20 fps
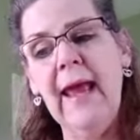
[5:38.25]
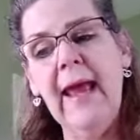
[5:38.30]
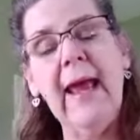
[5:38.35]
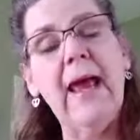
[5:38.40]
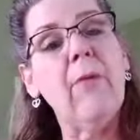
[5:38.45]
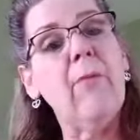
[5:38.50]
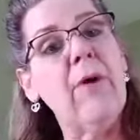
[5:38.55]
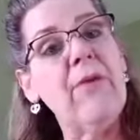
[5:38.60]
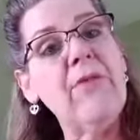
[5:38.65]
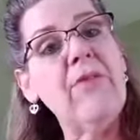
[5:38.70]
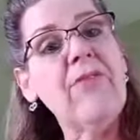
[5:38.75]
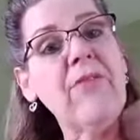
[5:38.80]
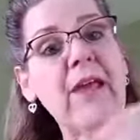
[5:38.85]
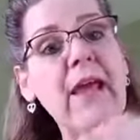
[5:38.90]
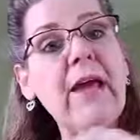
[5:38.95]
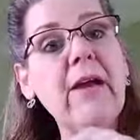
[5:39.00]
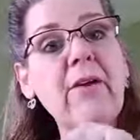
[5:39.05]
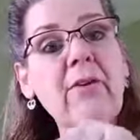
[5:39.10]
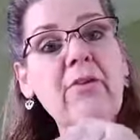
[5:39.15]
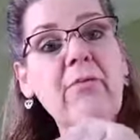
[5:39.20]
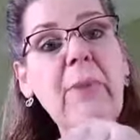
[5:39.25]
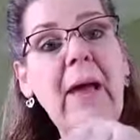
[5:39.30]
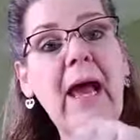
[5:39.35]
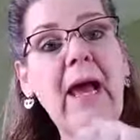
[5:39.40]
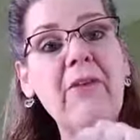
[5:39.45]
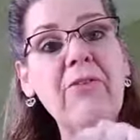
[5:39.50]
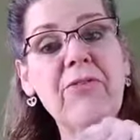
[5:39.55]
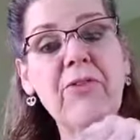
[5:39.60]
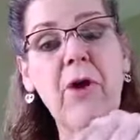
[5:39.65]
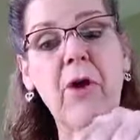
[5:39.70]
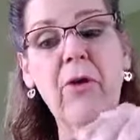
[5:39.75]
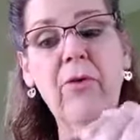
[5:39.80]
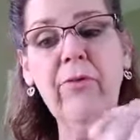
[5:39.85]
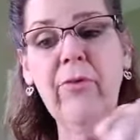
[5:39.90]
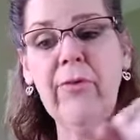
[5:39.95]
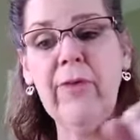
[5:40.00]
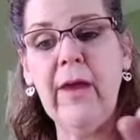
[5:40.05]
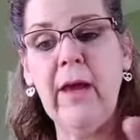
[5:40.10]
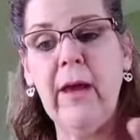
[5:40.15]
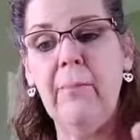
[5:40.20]
and when the scanner is passed
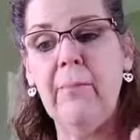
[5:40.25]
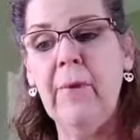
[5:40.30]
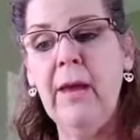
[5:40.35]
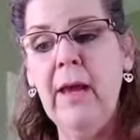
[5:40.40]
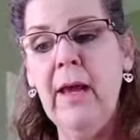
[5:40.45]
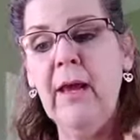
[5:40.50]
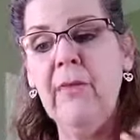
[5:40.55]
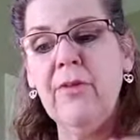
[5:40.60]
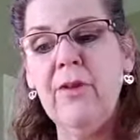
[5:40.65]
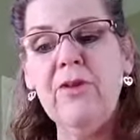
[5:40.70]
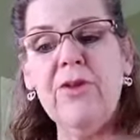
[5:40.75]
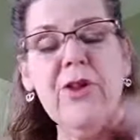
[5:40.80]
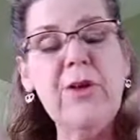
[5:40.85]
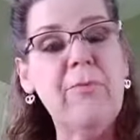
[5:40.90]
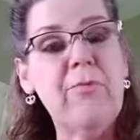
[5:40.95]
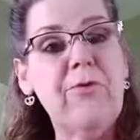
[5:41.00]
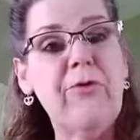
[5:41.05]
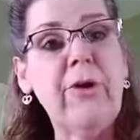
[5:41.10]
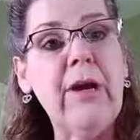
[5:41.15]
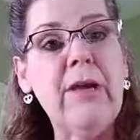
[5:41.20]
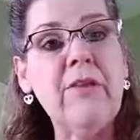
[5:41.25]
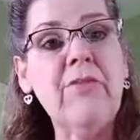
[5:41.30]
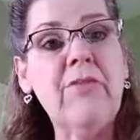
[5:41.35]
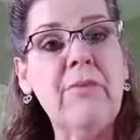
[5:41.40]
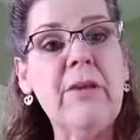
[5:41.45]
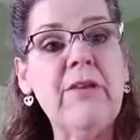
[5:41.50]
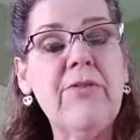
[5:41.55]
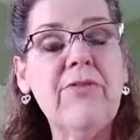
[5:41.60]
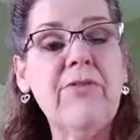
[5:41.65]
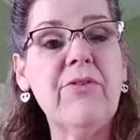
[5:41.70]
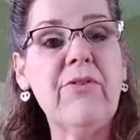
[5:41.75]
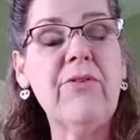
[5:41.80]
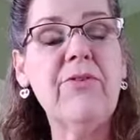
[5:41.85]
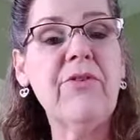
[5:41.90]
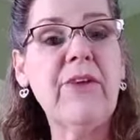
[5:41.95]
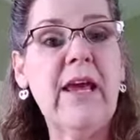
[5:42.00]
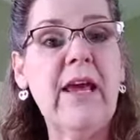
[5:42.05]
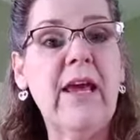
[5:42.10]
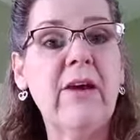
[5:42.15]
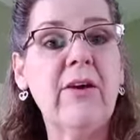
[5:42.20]
over them, the chip transmits to the
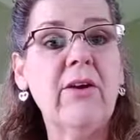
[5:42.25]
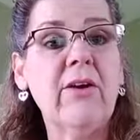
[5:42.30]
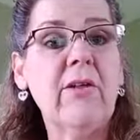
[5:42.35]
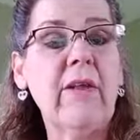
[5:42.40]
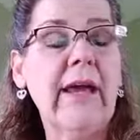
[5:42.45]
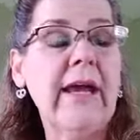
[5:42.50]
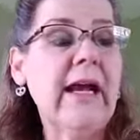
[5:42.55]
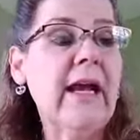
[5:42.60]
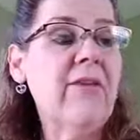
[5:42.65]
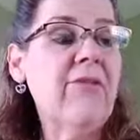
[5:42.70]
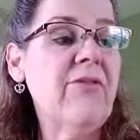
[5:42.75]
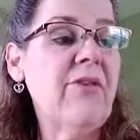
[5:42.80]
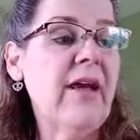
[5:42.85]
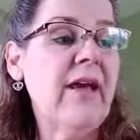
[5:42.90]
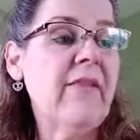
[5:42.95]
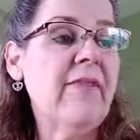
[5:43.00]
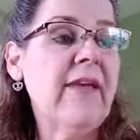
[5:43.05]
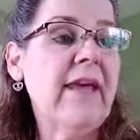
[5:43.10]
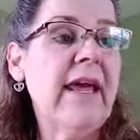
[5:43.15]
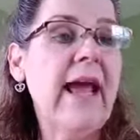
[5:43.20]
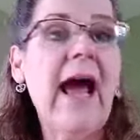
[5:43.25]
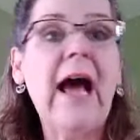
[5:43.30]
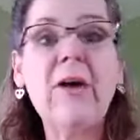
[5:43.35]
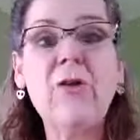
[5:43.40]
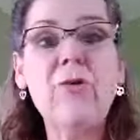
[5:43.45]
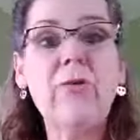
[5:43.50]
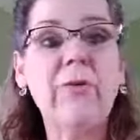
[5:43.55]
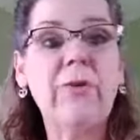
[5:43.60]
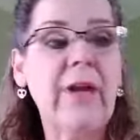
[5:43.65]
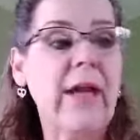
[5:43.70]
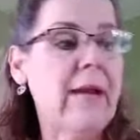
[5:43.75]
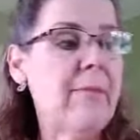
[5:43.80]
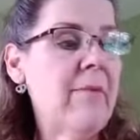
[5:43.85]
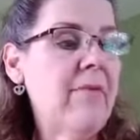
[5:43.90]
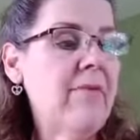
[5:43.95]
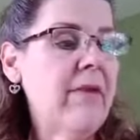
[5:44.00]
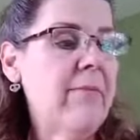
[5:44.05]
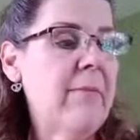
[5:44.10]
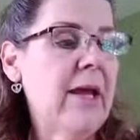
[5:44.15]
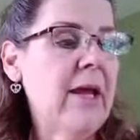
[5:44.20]
scanner, like I said, the actual name
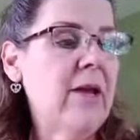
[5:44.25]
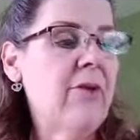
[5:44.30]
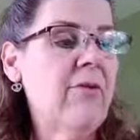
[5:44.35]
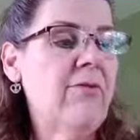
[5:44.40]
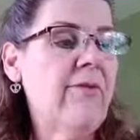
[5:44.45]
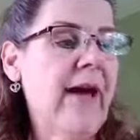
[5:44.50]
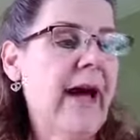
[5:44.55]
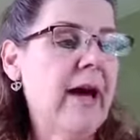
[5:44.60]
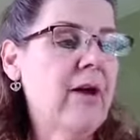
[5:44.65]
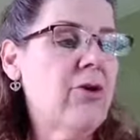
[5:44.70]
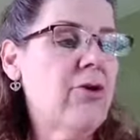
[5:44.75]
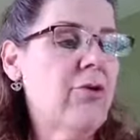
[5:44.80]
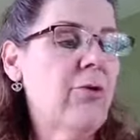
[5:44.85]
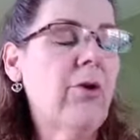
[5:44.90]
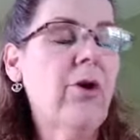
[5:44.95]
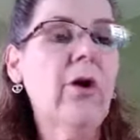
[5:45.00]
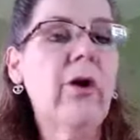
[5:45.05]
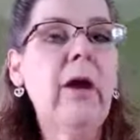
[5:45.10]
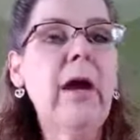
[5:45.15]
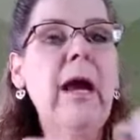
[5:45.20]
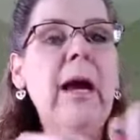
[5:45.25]
of the manufacturer